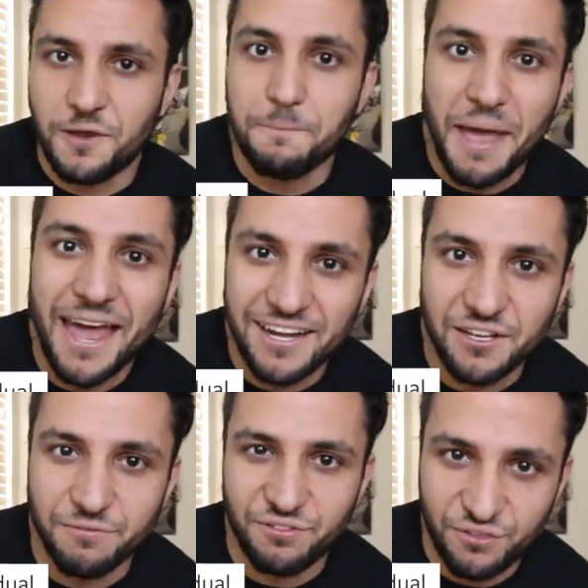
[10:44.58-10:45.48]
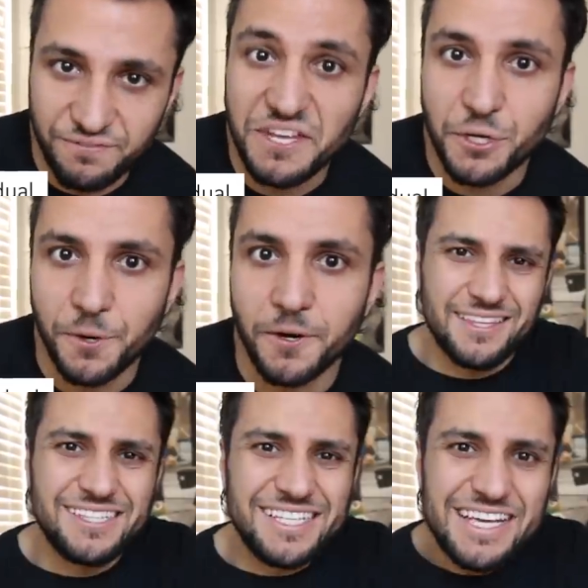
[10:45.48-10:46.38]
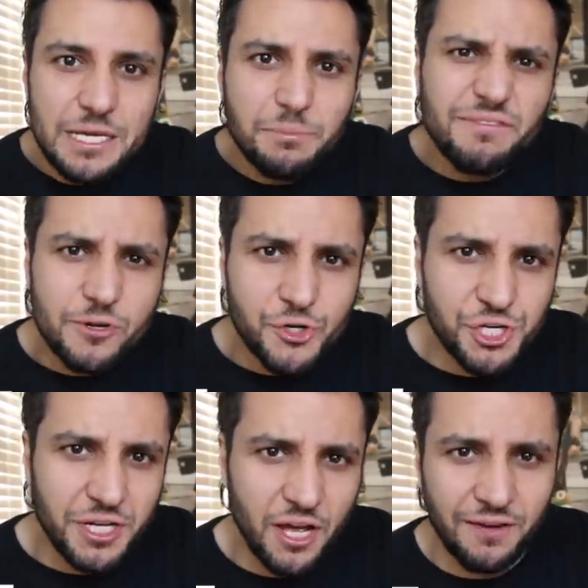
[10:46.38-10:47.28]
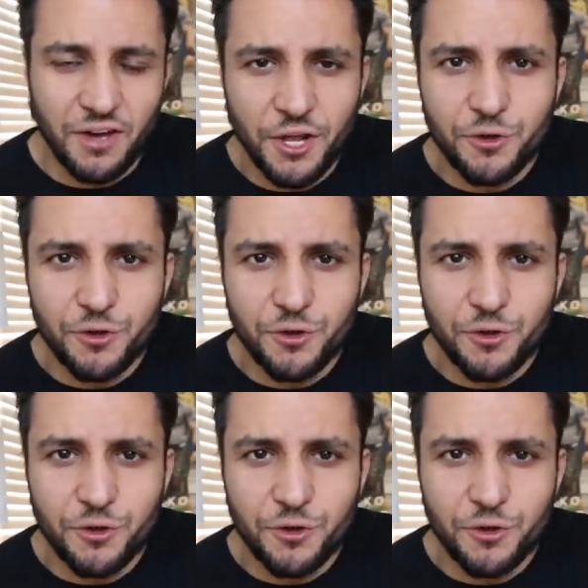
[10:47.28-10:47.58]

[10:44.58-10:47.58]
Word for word: competitive sphere. The team version of